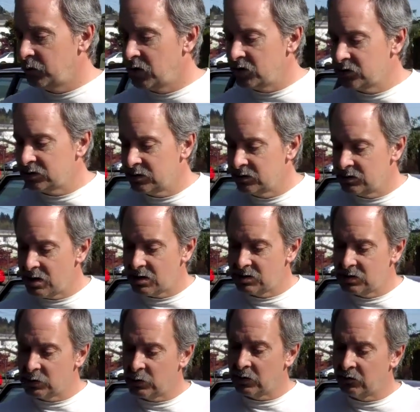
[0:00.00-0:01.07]

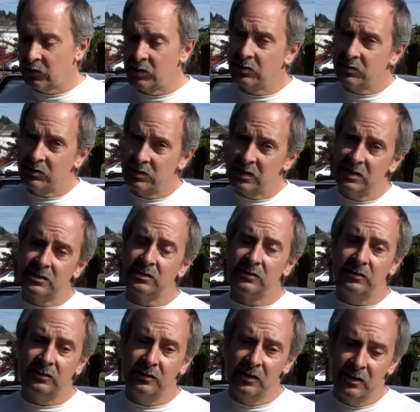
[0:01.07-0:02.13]
post-injection with regular
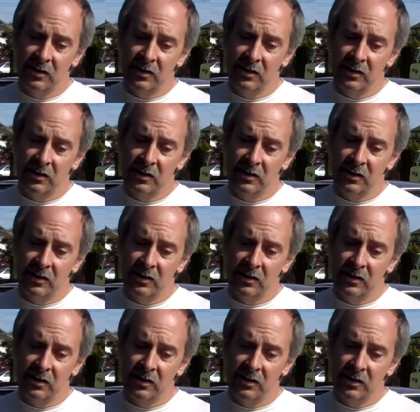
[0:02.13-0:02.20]
diesel.